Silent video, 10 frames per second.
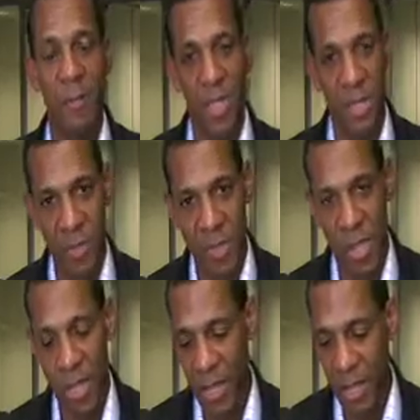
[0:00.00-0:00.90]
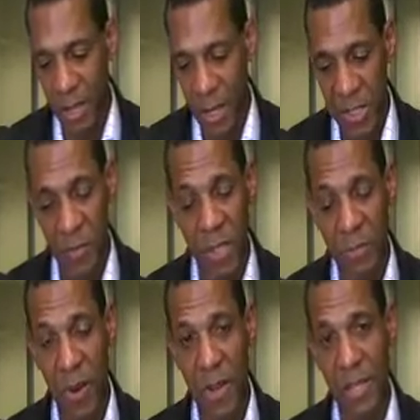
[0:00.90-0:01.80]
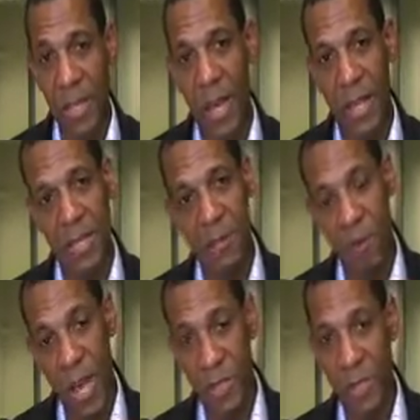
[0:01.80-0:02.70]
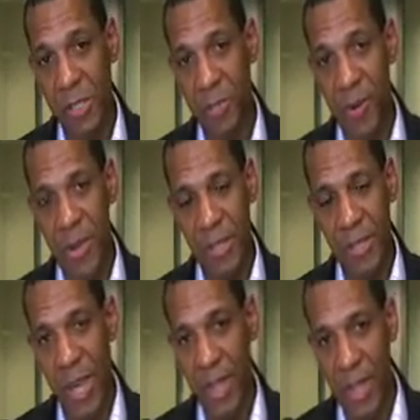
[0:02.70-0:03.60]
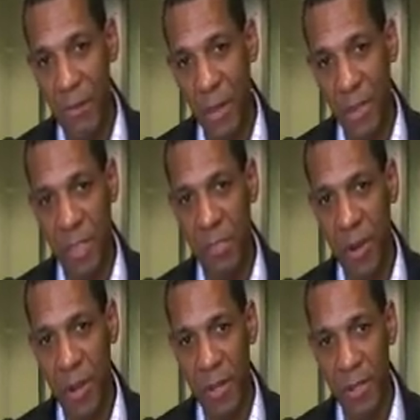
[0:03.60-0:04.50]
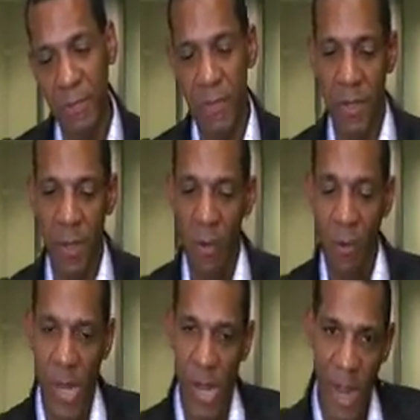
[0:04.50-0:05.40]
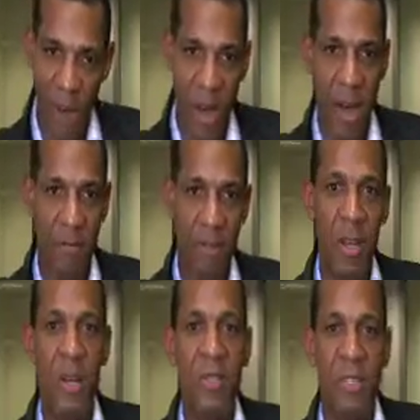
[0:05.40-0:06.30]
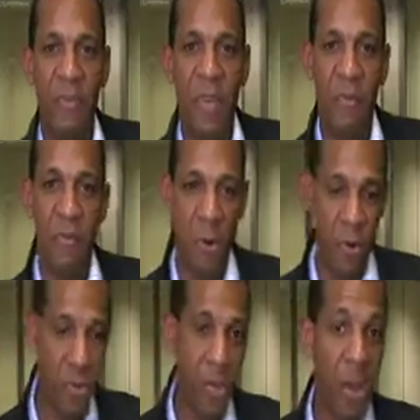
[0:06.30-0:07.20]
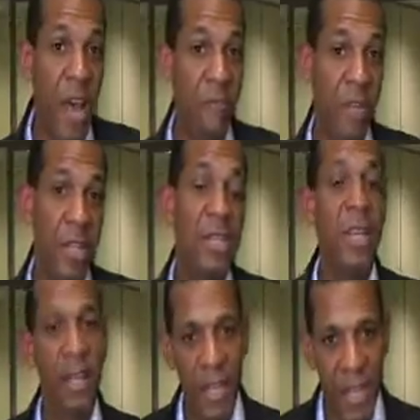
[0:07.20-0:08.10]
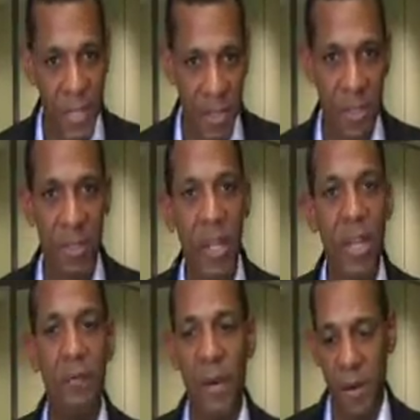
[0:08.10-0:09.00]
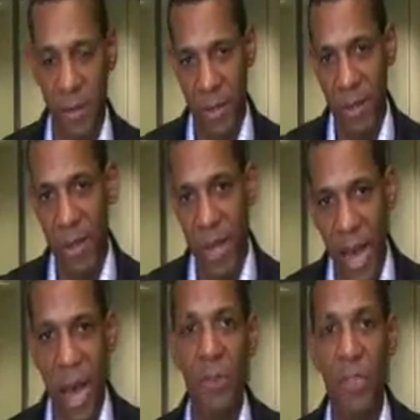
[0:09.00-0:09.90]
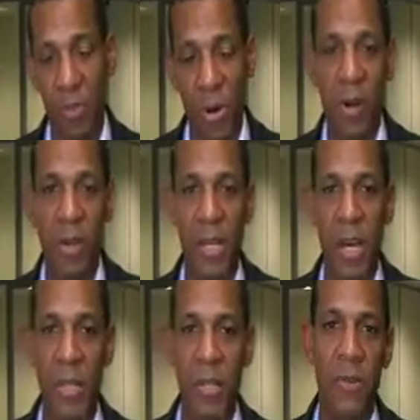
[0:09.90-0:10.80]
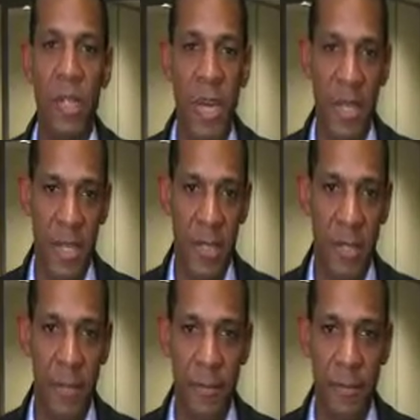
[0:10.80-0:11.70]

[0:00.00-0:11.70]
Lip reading: because we said the customer experience has the rational experience and the emotional experience. We now have some emotional evidence, at least, to think about how to prioritize those ideas.